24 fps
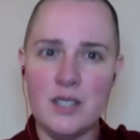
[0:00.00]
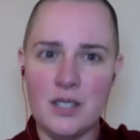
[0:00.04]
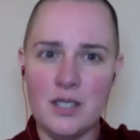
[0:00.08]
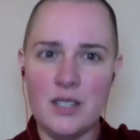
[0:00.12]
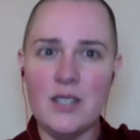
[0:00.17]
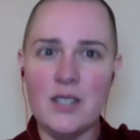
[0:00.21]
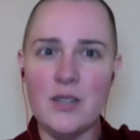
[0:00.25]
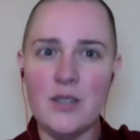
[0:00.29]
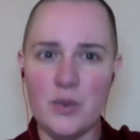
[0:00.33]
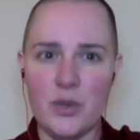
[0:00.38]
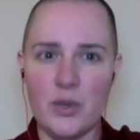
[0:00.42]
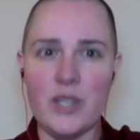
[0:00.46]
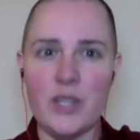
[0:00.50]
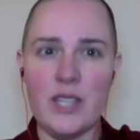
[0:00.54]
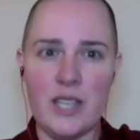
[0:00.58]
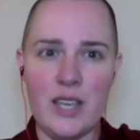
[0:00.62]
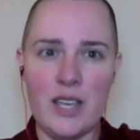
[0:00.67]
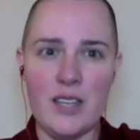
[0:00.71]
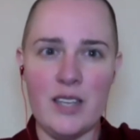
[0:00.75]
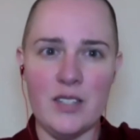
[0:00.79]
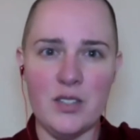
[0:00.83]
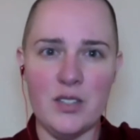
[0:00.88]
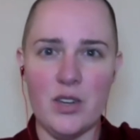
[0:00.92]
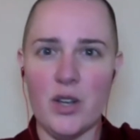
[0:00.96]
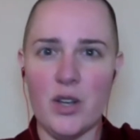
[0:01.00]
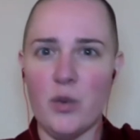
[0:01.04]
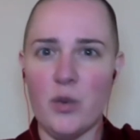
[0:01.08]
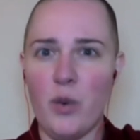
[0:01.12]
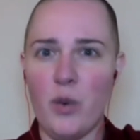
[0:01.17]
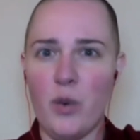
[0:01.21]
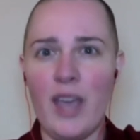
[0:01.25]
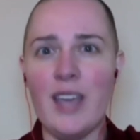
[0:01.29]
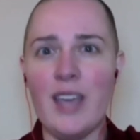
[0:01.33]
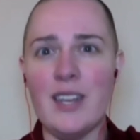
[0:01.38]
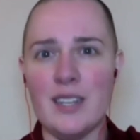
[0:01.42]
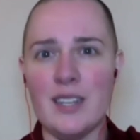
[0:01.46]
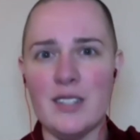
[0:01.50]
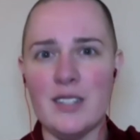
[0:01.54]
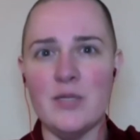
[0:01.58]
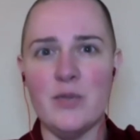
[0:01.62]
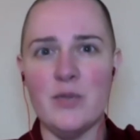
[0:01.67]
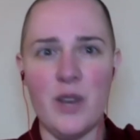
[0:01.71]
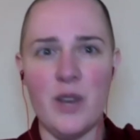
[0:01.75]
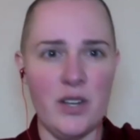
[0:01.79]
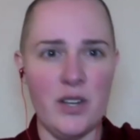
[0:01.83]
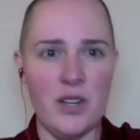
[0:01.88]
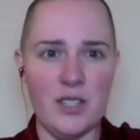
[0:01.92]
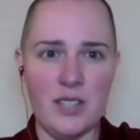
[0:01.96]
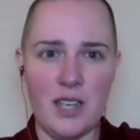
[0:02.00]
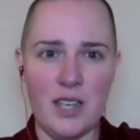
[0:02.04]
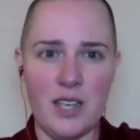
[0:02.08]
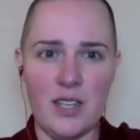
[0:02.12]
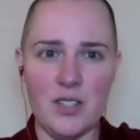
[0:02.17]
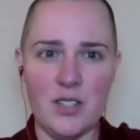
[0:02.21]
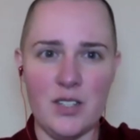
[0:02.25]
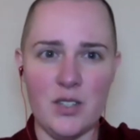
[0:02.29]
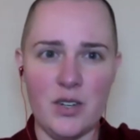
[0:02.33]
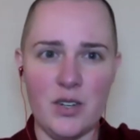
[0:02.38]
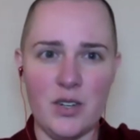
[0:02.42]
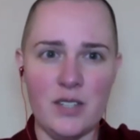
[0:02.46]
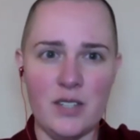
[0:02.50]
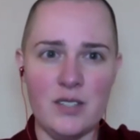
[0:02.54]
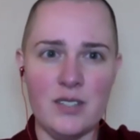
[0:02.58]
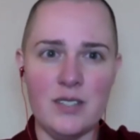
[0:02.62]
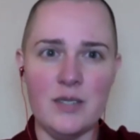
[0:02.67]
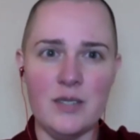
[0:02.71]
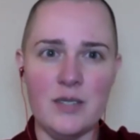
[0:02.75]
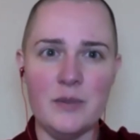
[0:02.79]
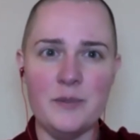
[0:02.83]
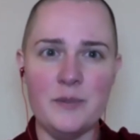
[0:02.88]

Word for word: really ignorant way and it's very dangerous